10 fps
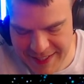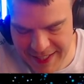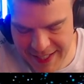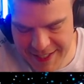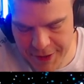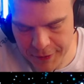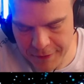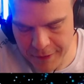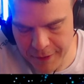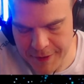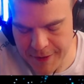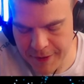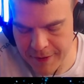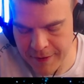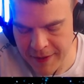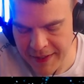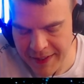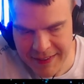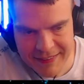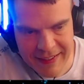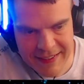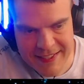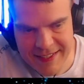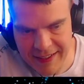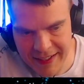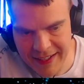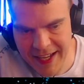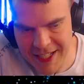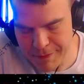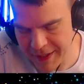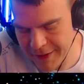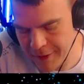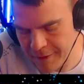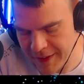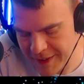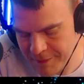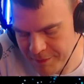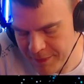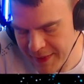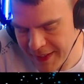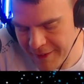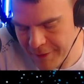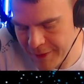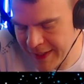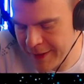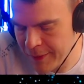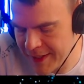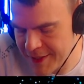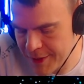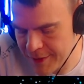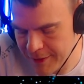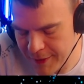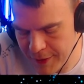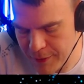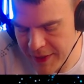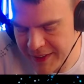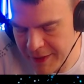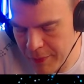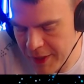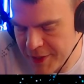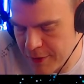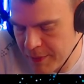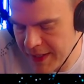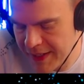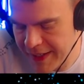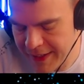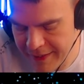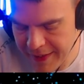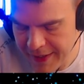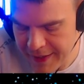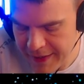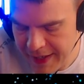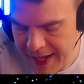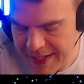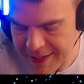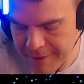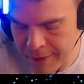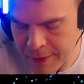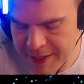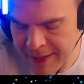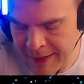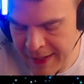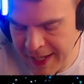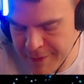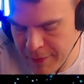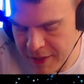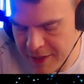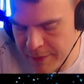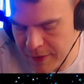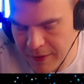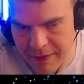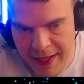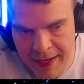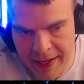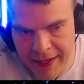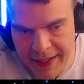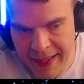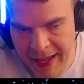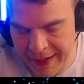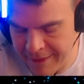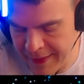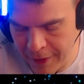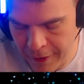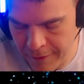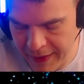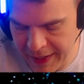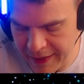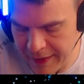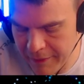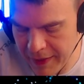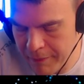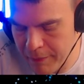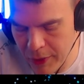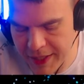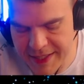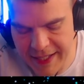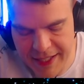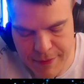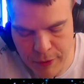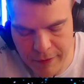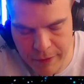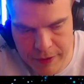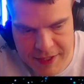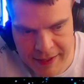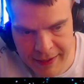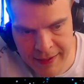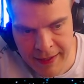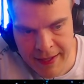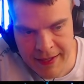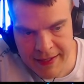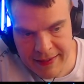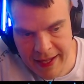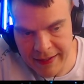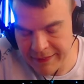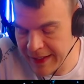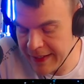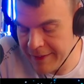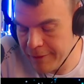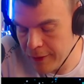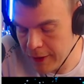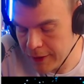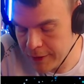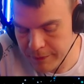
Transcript: easier to focus on the design aspect of it. And for that reason, you want the brush to be like as versatile as possible. And I can't think of any brush that is more versatile than the default